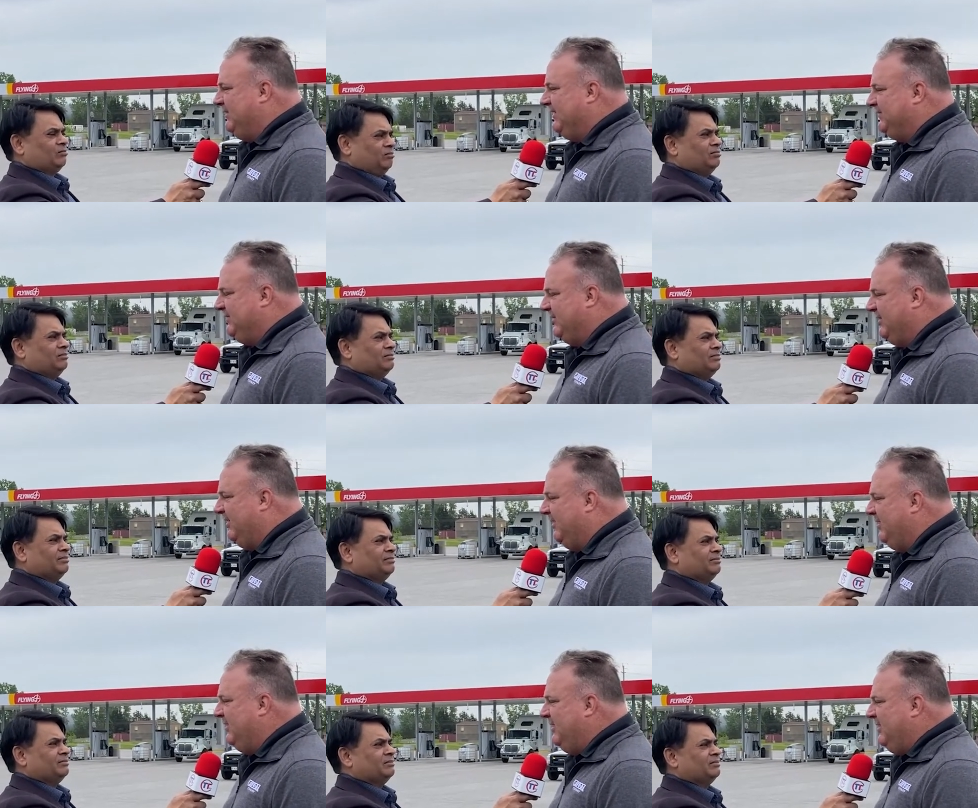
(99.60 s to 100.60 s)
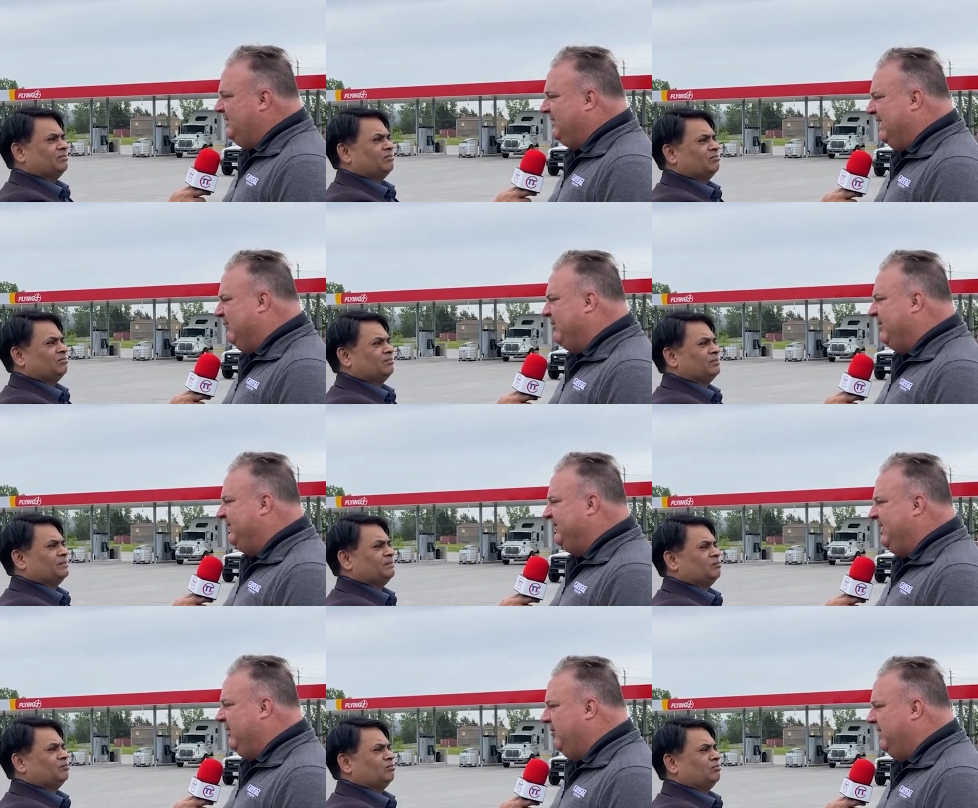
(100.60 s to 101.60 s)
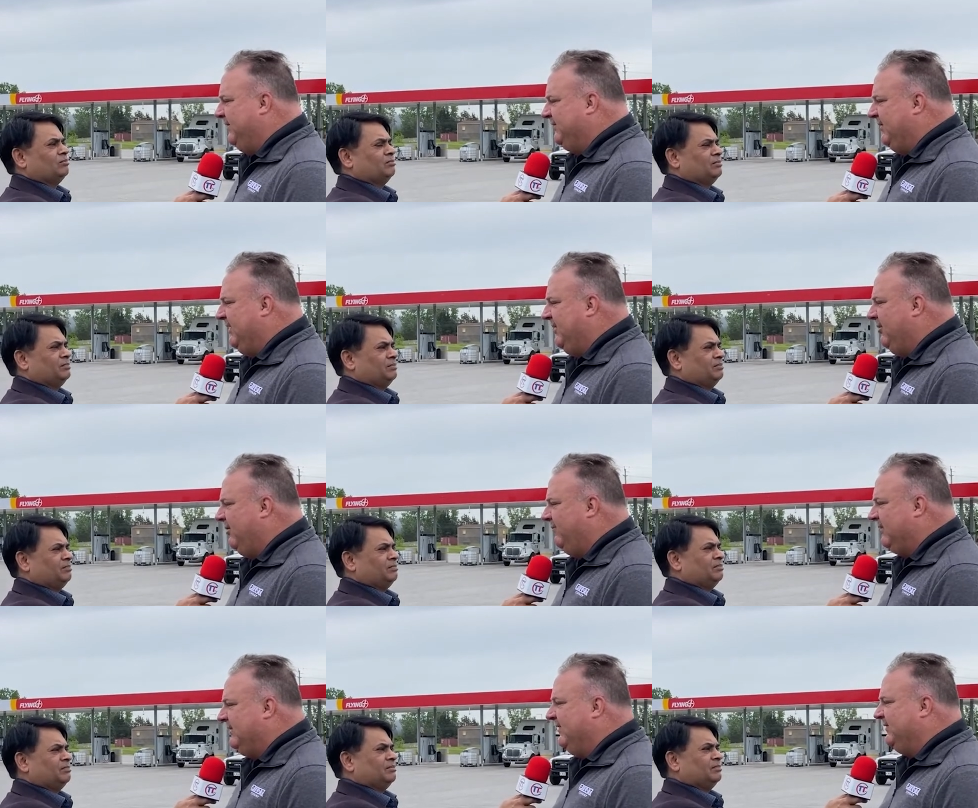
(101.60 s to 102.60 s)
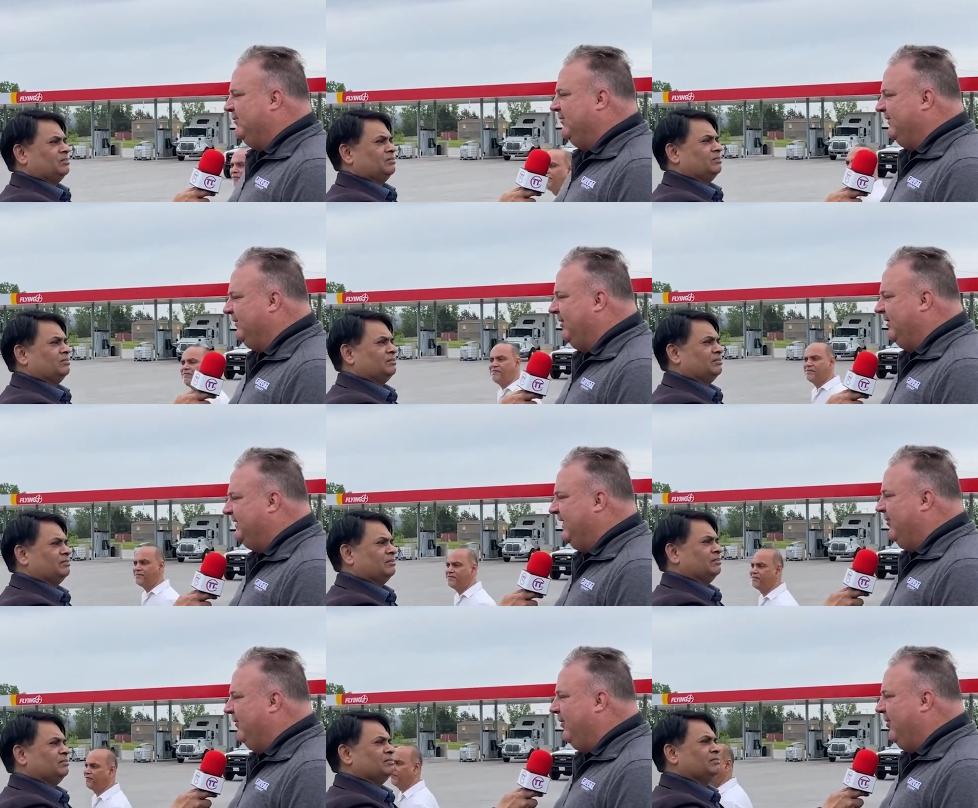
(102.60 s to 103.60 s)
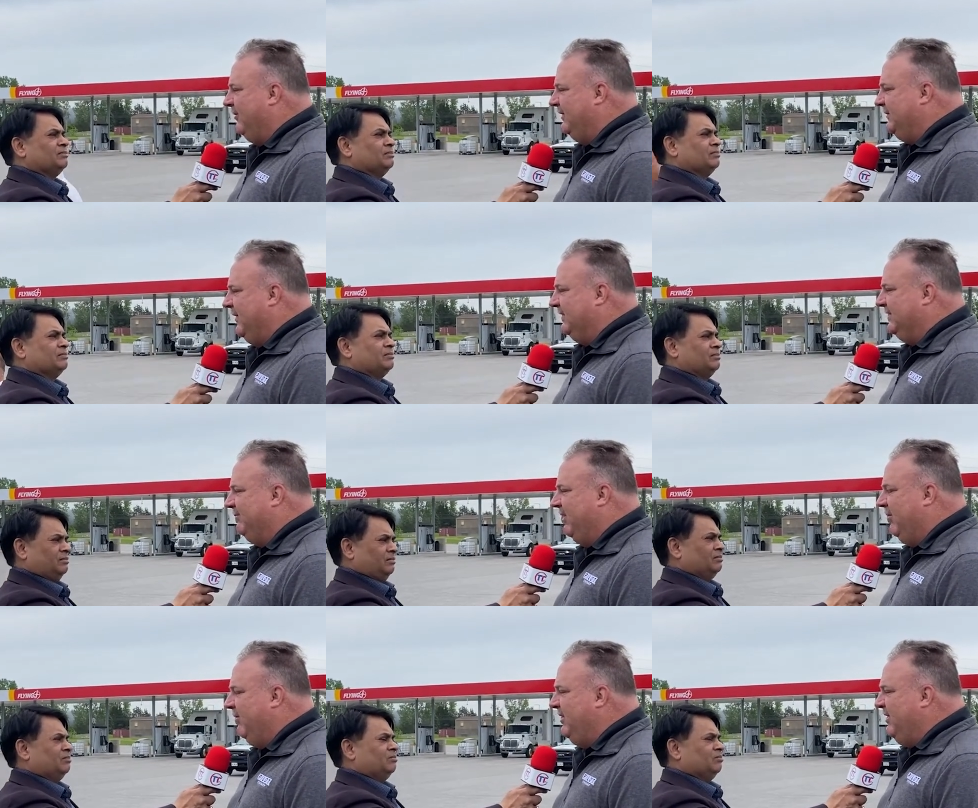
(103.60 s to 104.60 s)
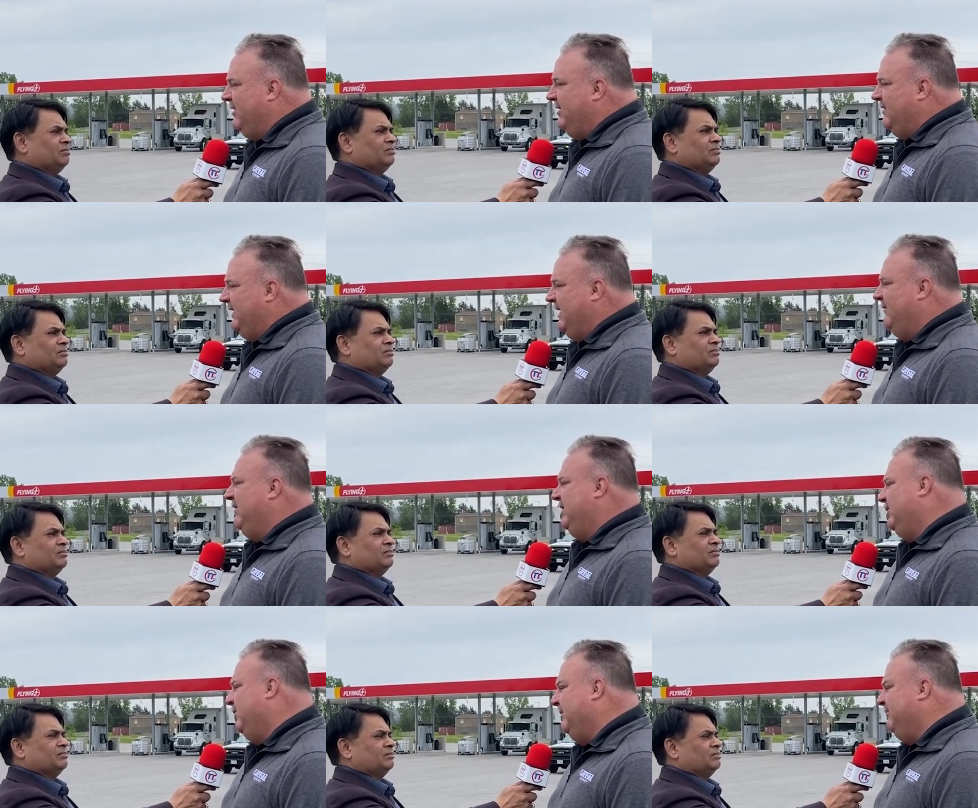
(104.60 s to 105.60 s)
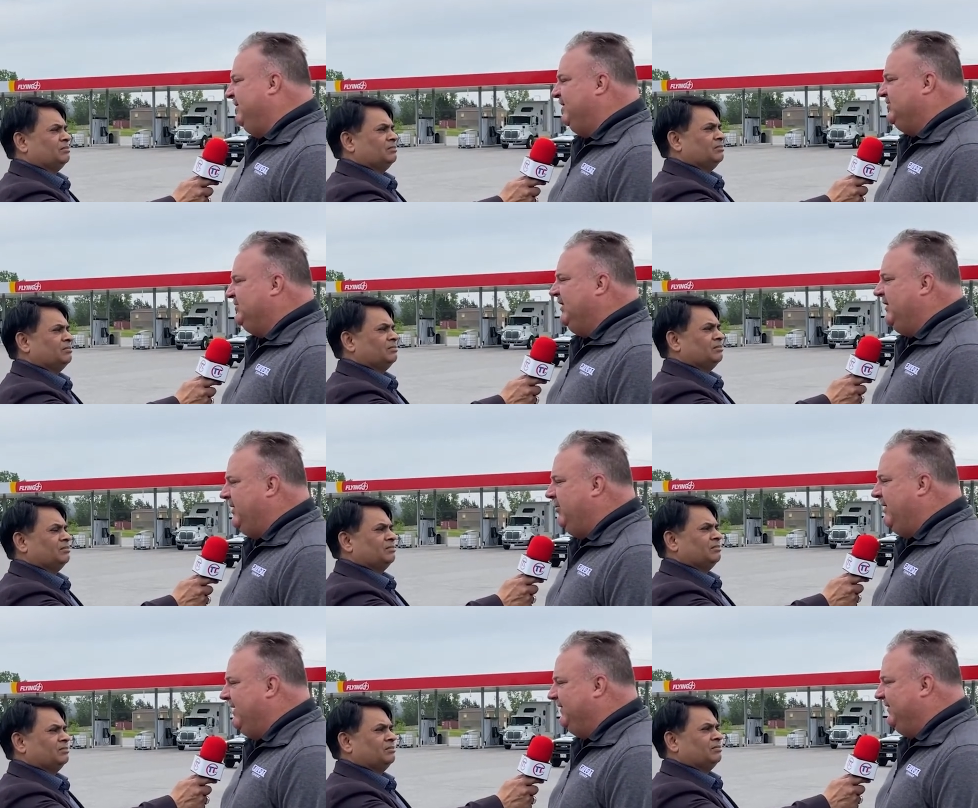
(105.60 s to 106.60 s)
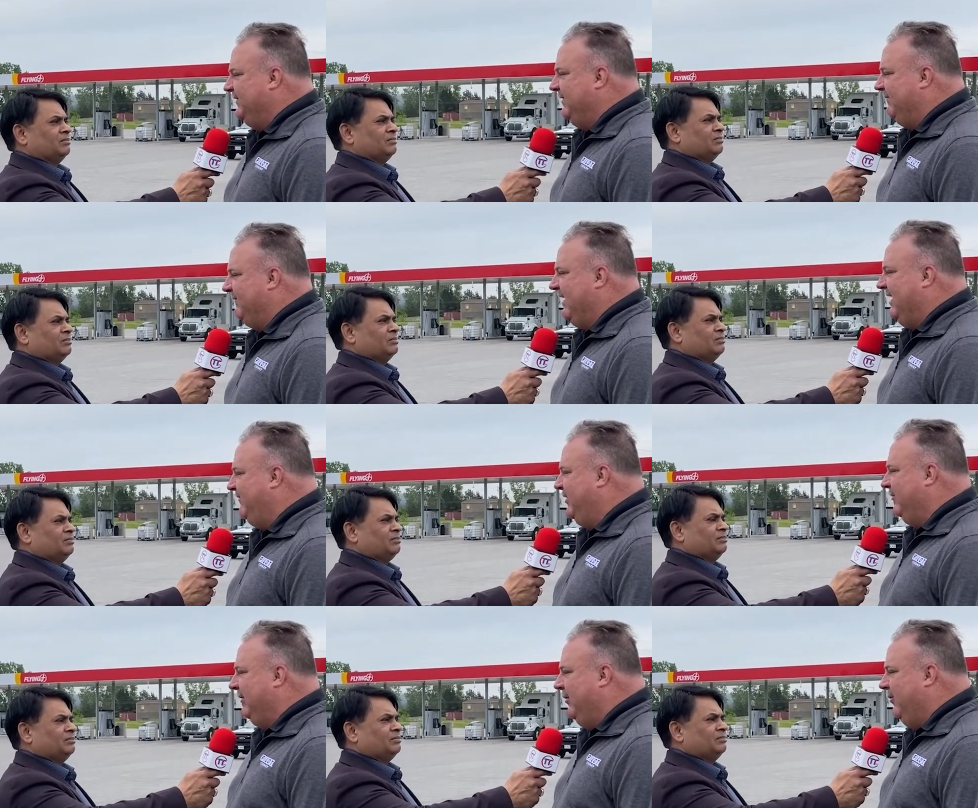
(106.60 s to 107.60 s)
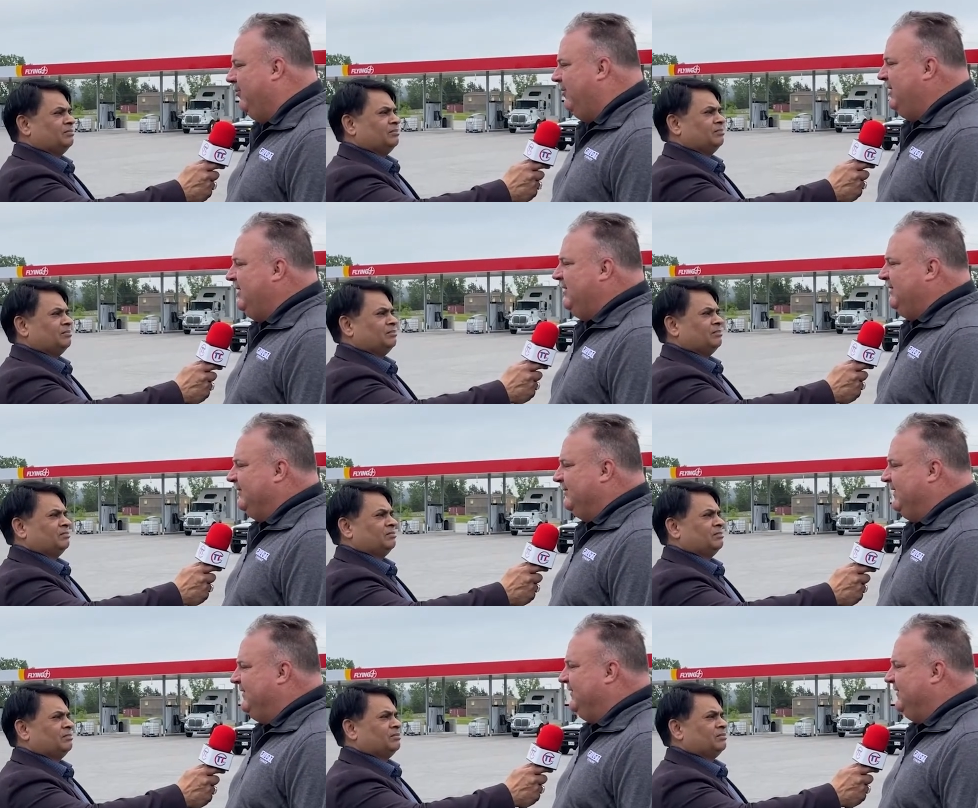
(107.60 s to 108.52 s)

Speaker 1: just took a time with our CEO yesterday and all of our customers on a town hall and talked about the inventory position in the U.S. is at a five-year low. So this